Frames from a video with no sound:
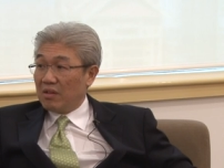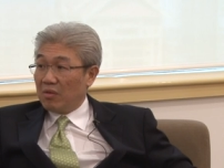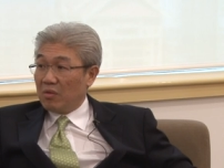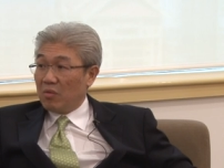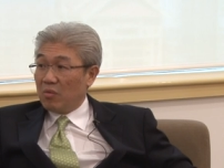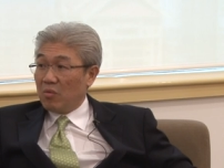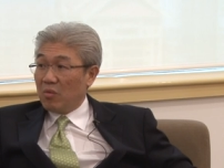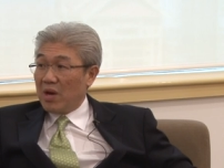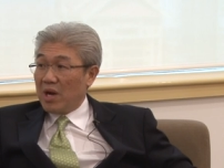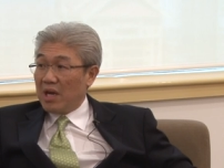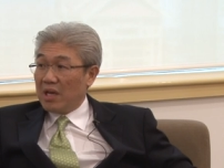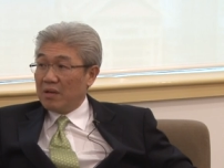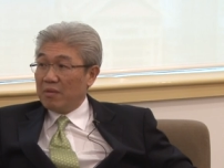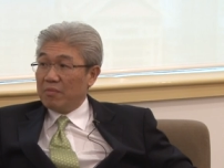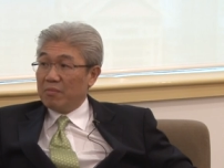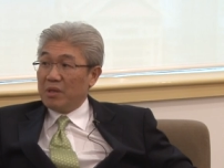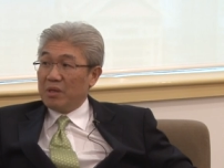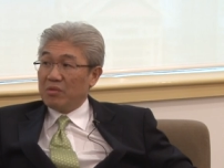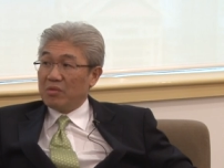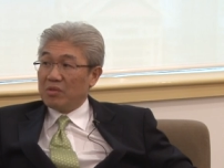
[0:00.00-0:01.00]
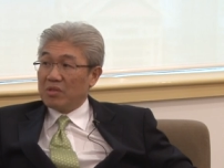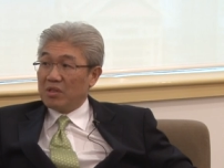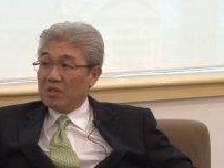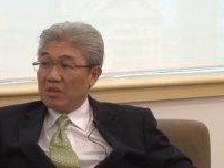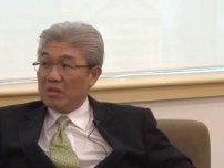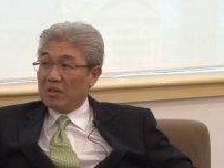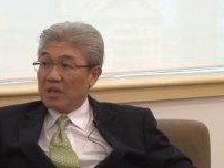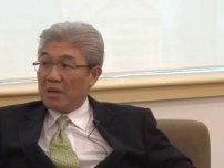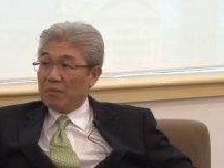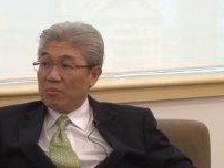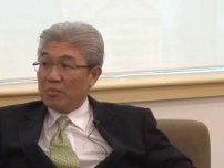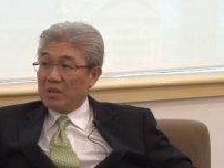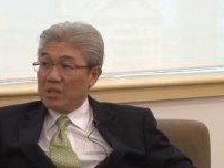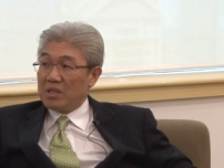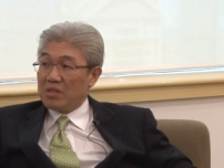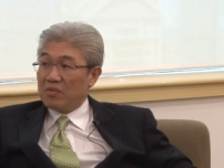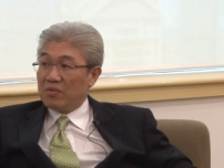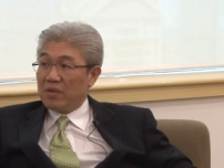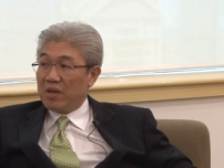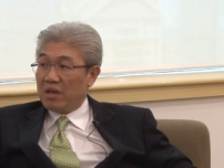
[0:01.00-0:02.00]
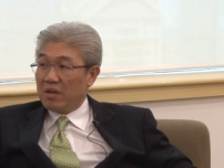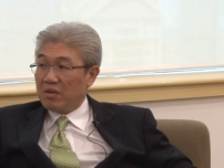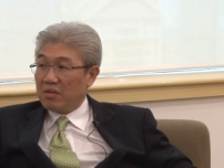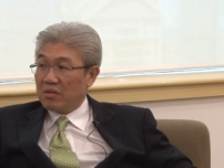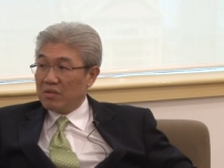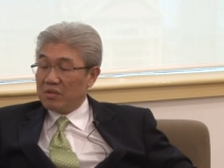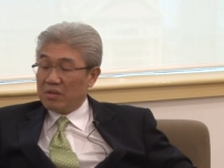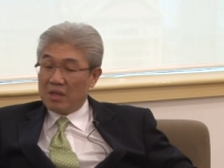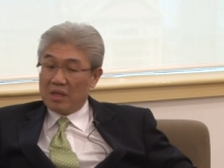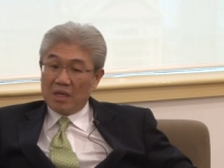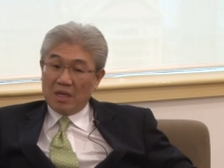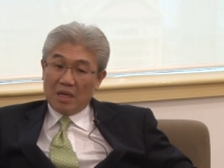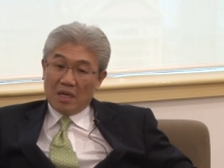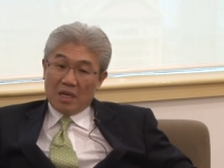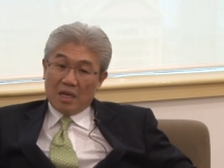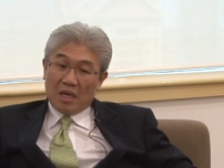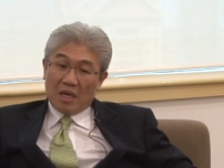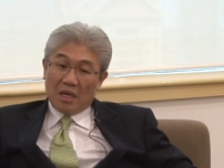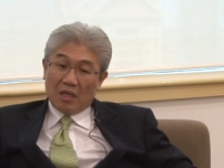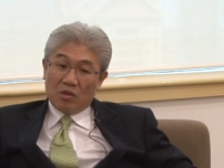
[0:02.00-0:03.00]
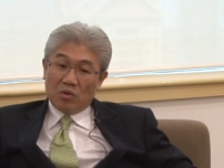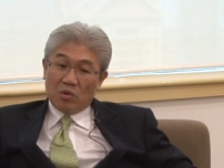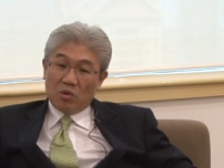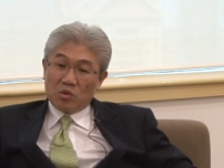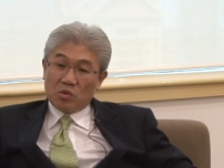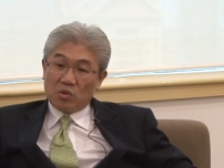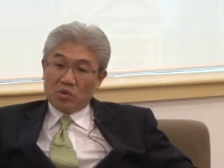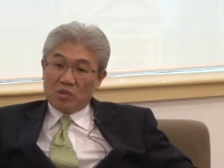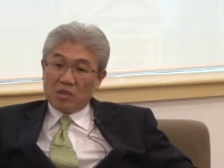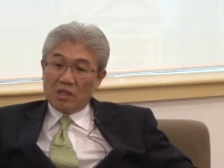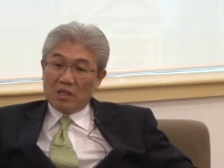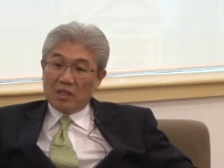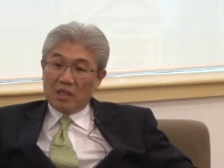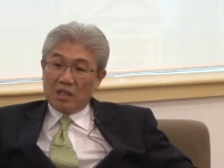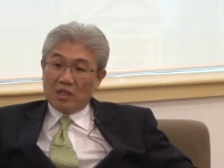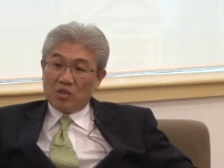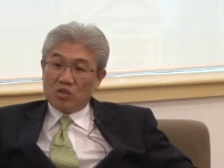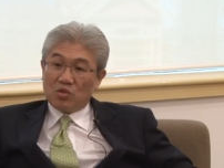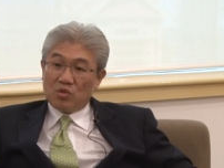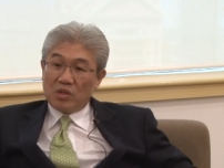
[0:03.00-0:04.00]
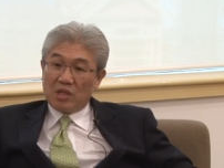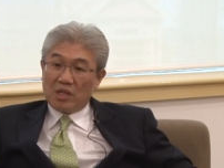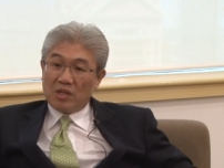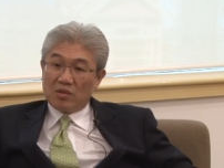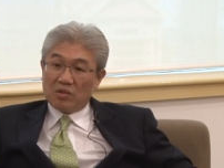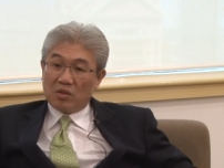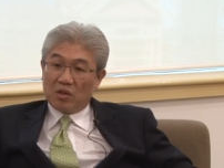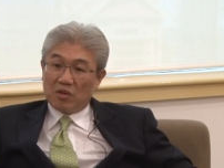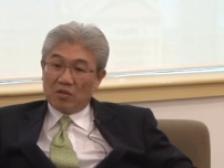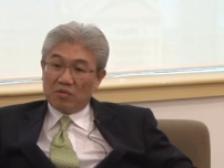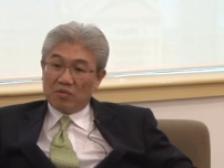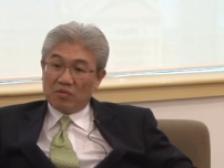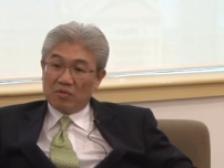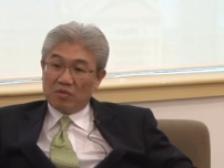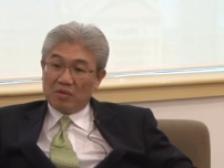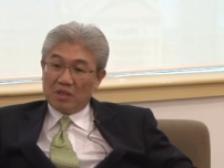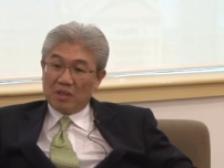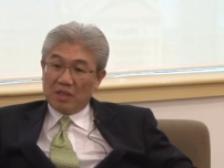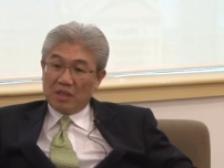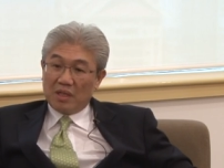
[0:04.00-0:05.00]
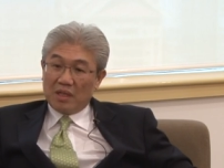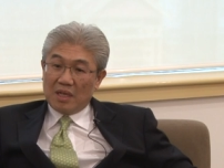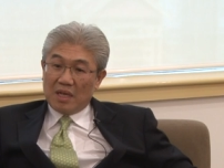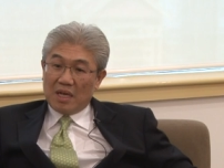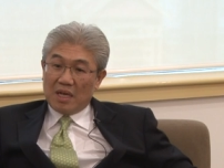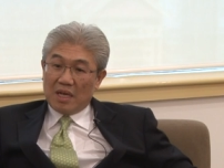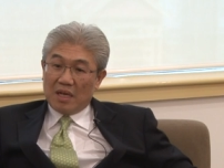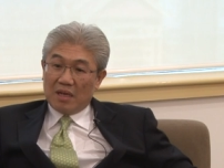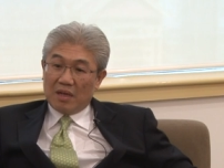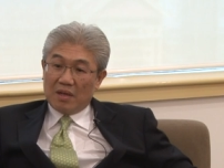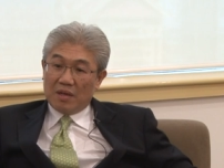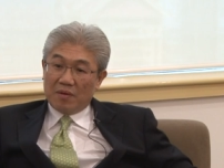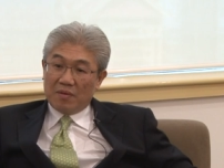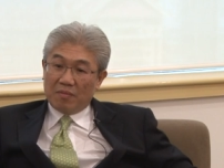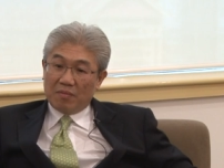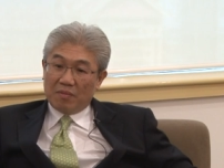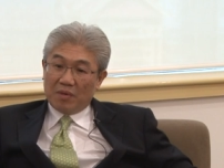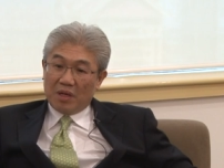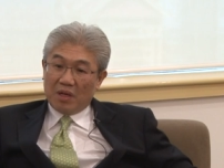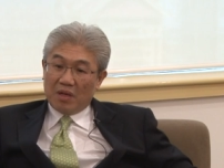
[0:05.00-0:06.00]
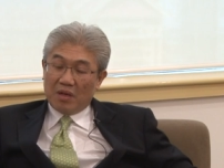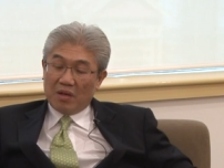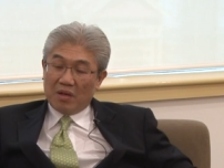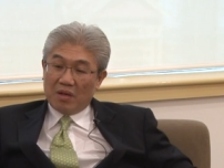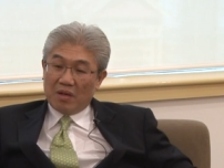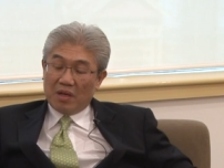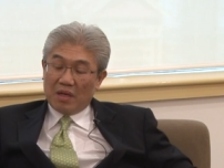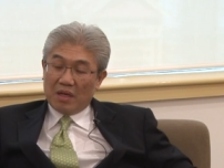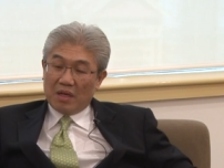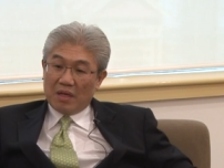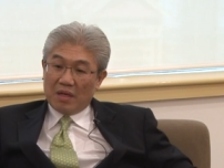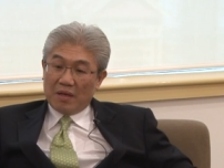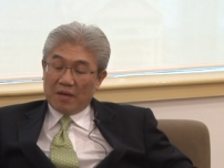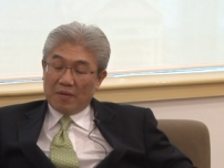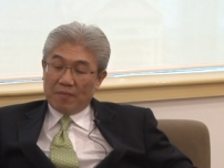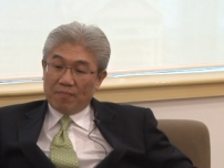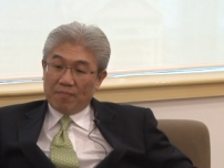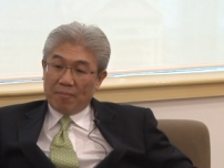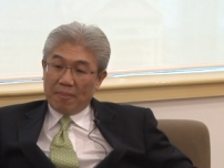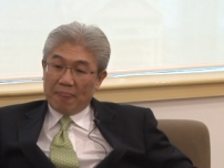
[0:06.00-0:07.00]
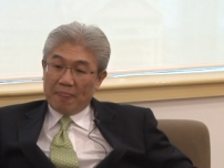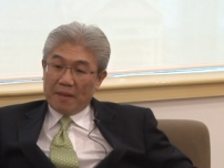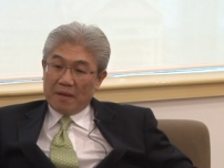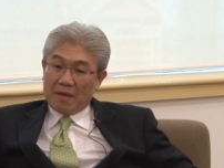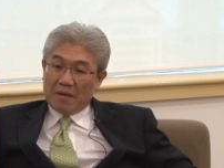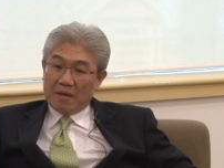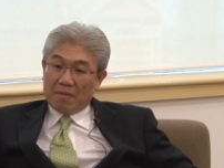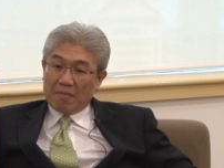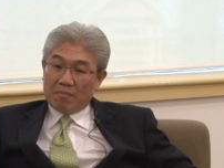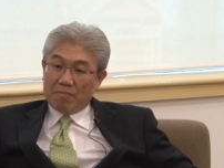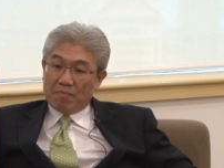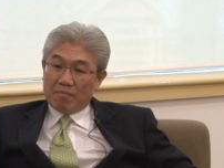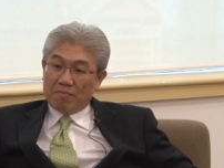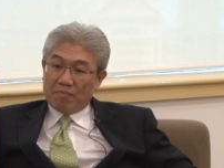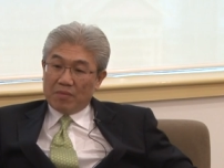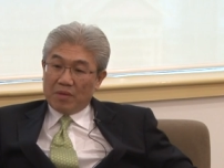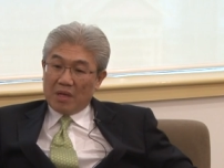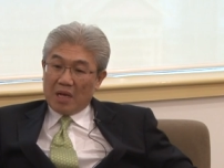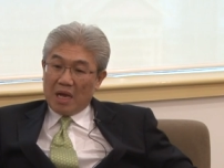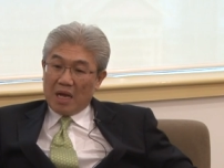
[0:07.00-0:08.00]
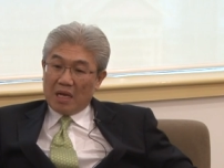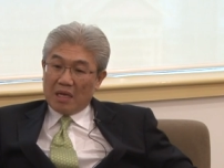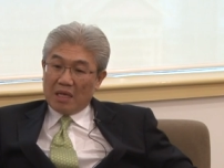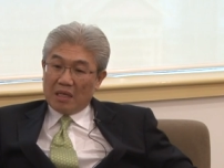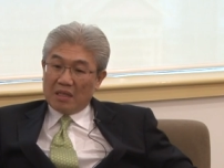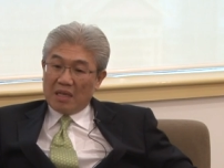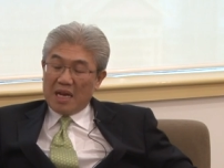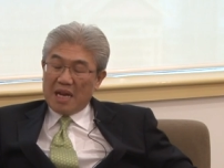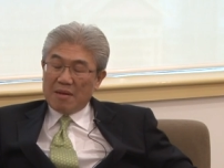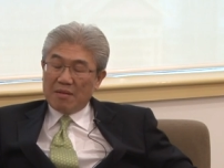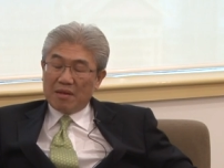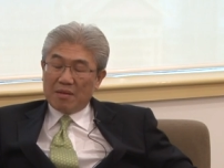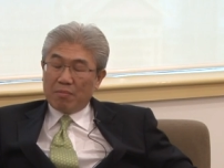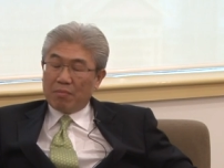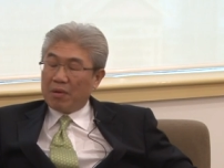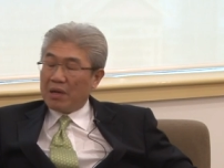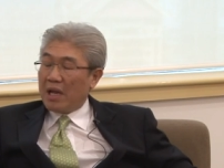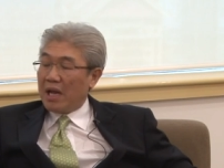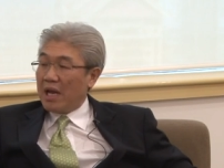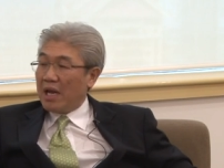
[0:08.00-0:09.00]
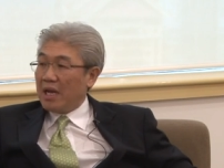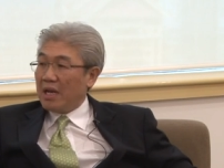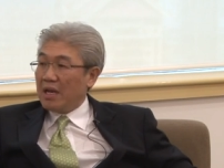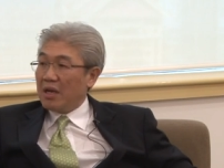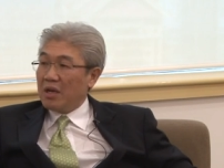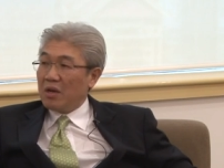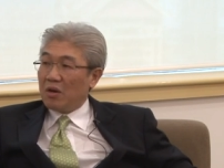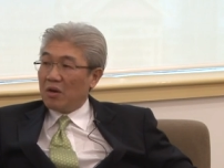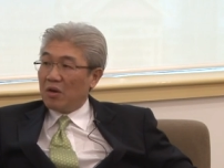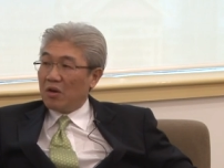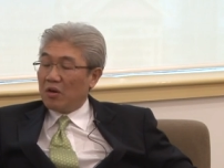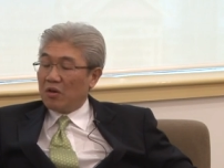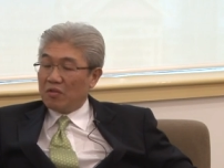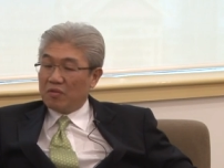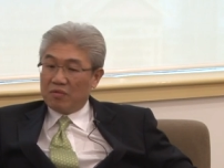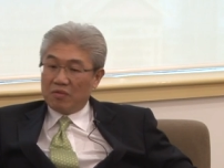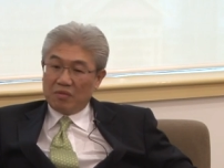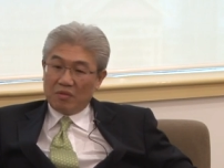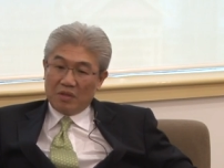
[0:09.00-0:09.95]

you know, why certain companies fail. Mm. You also see the intrigues of uh, yeah, um, the interplay of